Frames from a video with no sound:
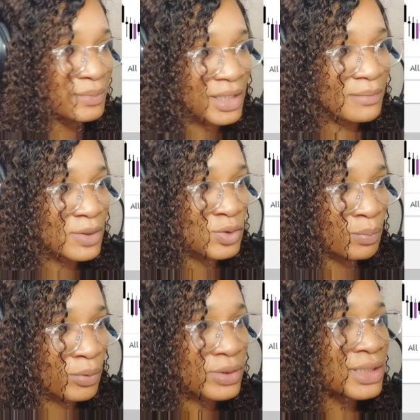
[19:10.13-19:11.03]
it became a
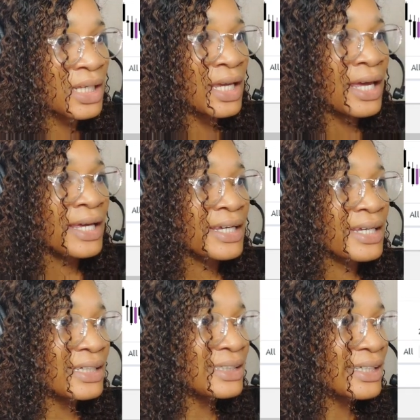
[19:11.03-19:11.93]
support.
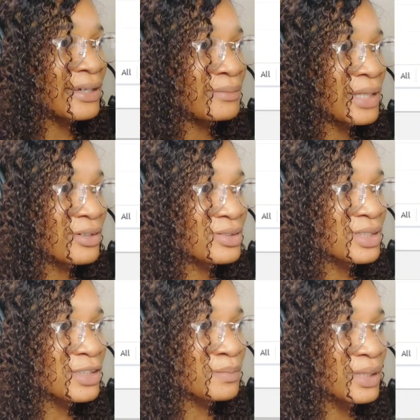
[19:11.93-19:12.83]
Again, it came down to
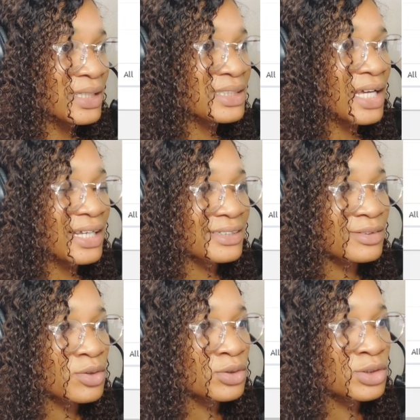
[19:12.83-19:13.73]
this place and
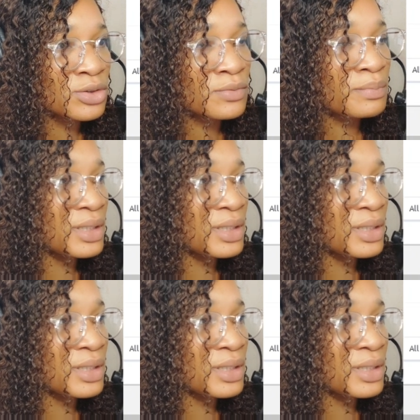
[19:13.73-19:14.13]
still continued